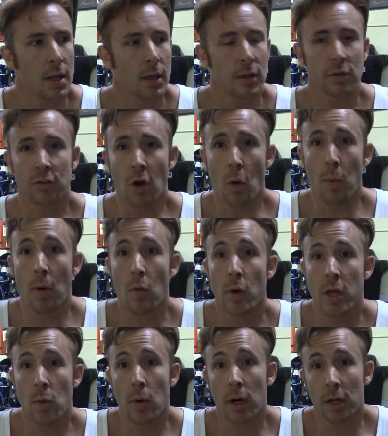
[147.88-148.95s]
So
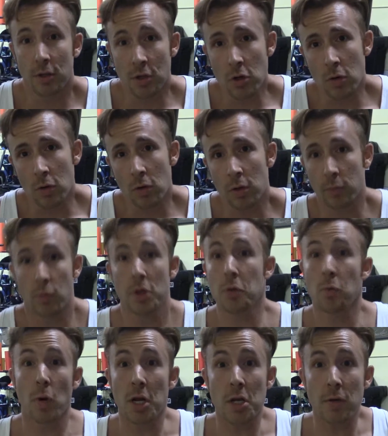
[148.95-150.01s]
what you want to do, when
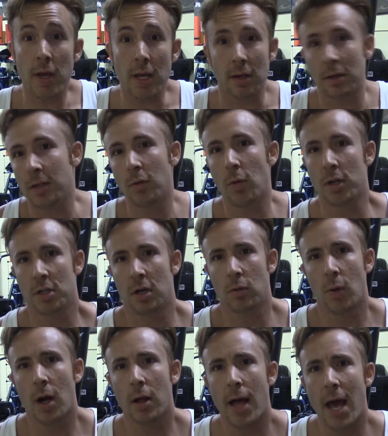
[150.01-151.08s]
you eat, you wonder,
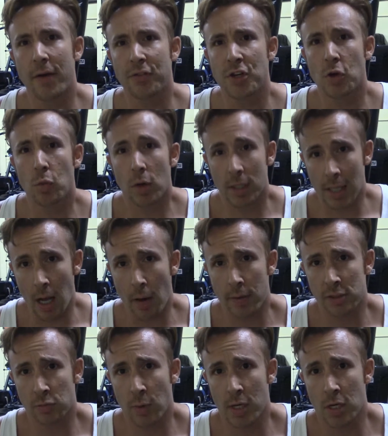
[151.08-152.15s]
well, after your workout
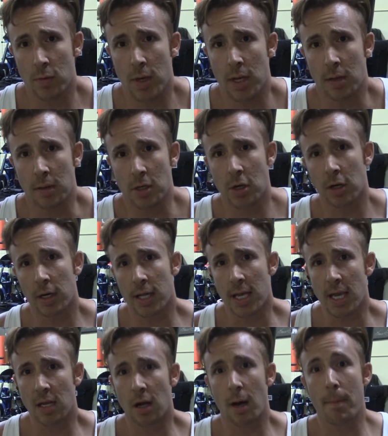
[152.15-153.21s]
is when you eat. You're going to
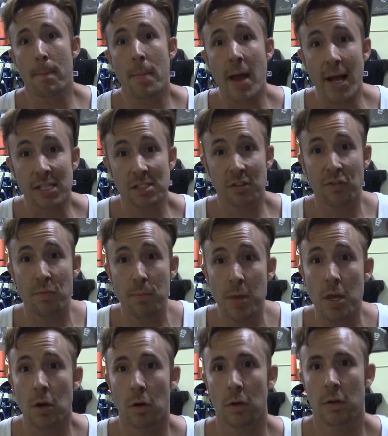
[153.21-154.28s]
eat a massive
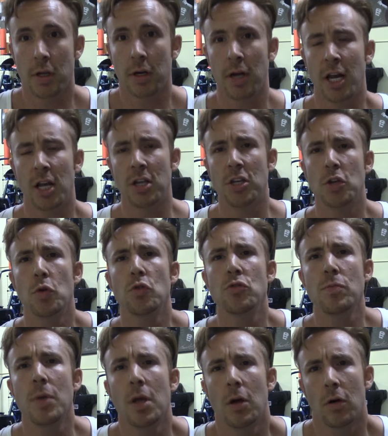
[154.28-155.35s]
meal. You're going to eat a huge
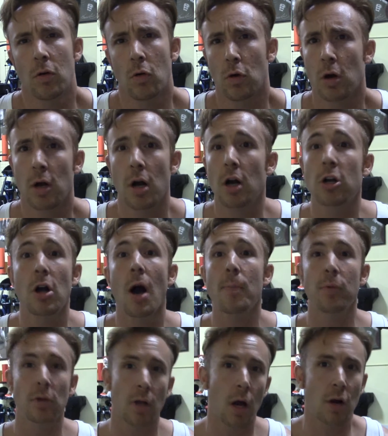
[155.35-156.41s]
meal or a
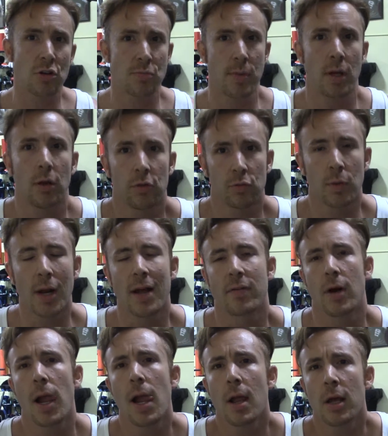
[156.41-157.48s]
couple large meals,
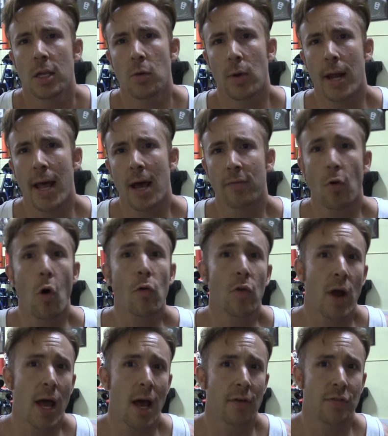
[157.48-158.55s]
whatever. You want to have over
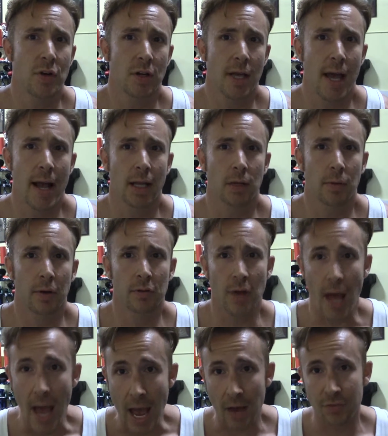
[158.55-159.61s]
half of your calories
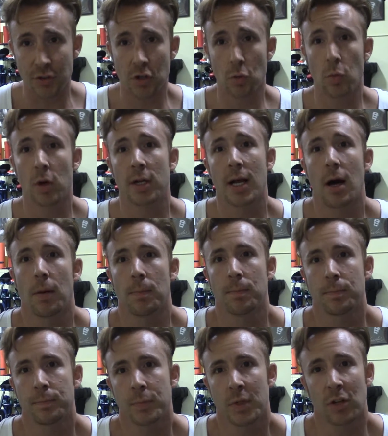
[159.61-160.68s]
after you work out.
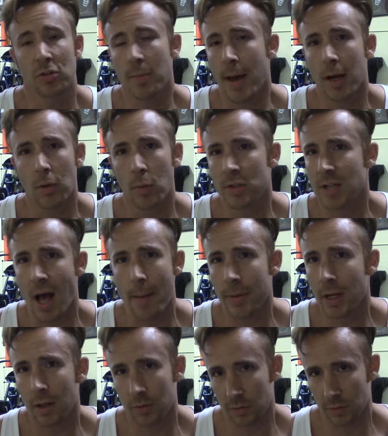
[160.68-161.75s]
Doesn't matter what time it
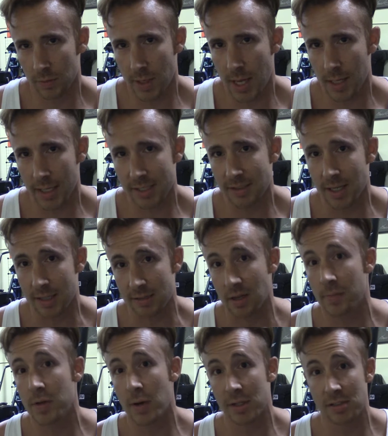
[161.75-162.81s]
is, okay? Like I said,
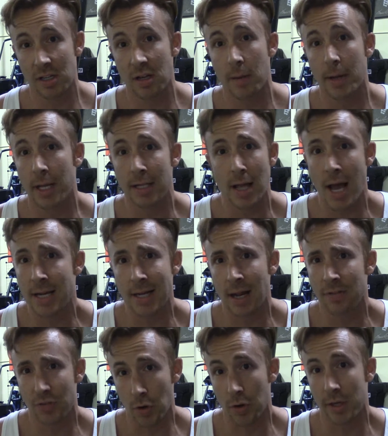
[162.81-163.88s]
some of you I see coming at 9,
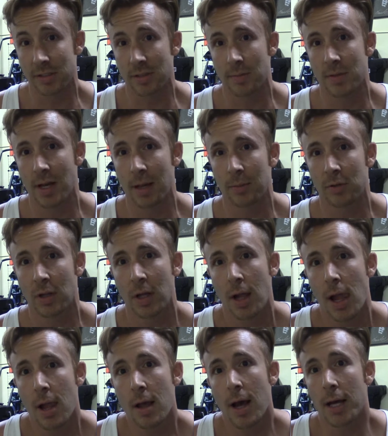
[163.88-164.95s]
9:30 sometimes.
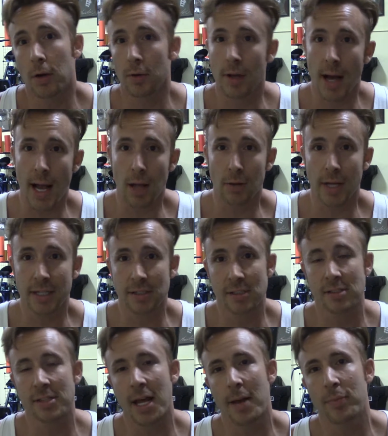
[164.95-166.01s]
I know Kyle likes to
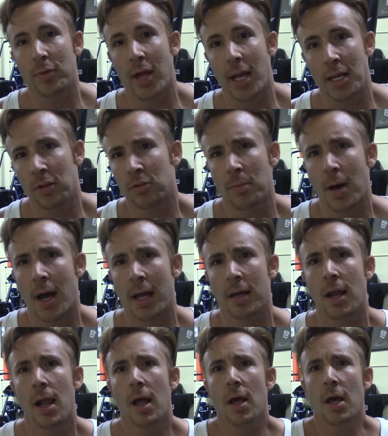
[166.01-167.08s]
stay up late and doesn't mind
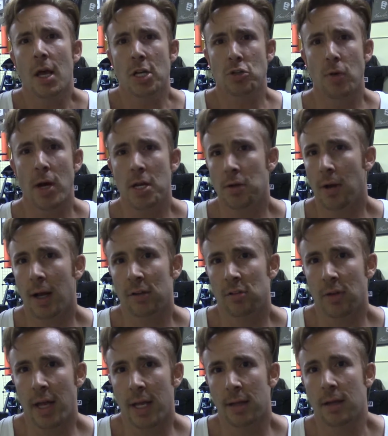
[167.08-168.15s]
training you guys
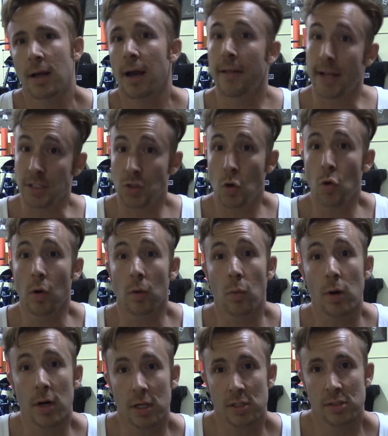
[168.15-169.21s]
late, and that's cool, it
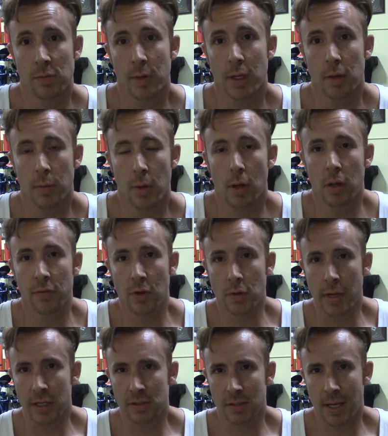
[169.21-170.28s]
works. We all have
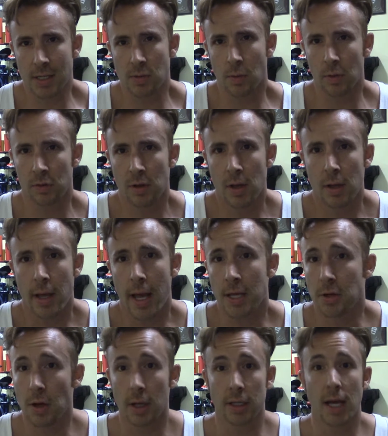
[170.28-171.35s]
unique schedules.
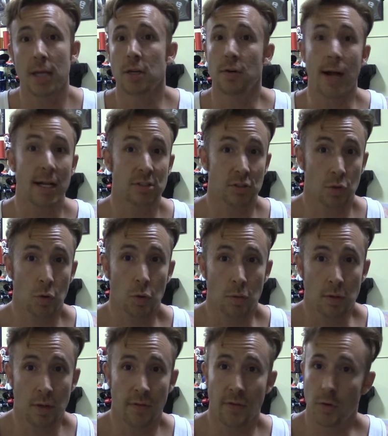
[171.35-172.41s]
And again, you're not
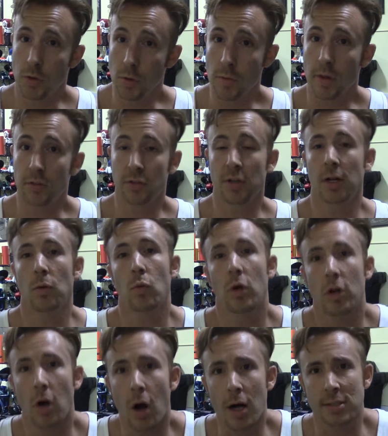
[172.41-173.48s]
screwed. If you do this, it's going to
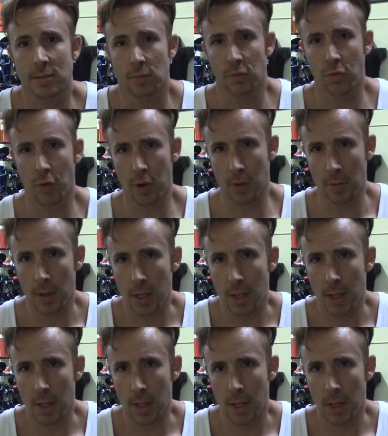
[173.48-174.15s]
work awesome for you.